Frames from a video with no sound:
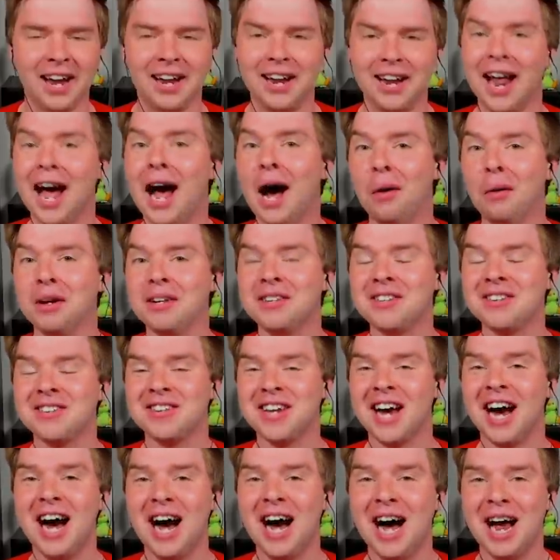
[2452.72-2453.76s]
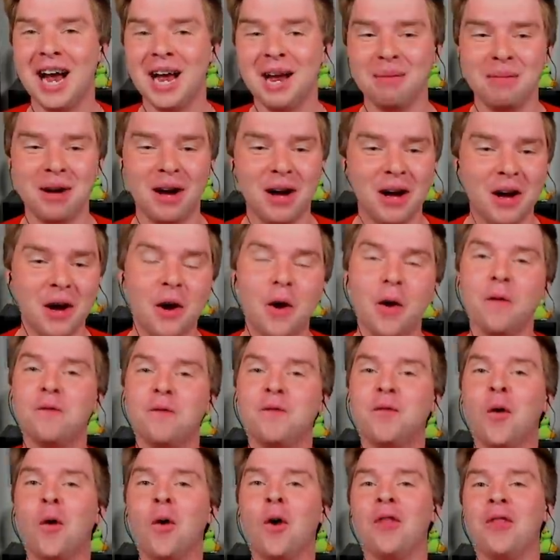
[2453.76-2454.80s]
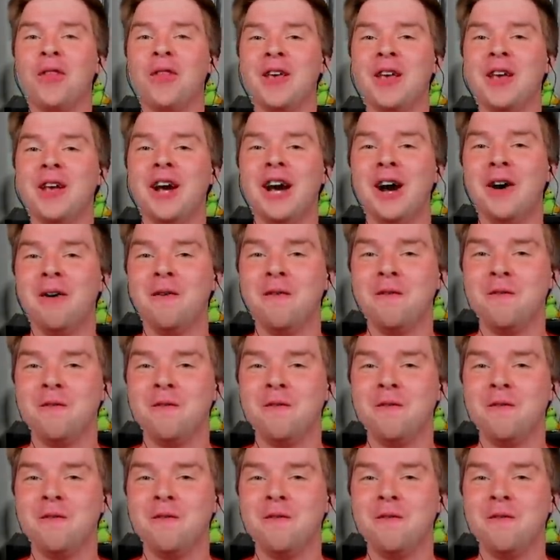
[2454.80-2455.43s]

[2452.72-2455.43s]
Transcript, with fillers: And now it's time for the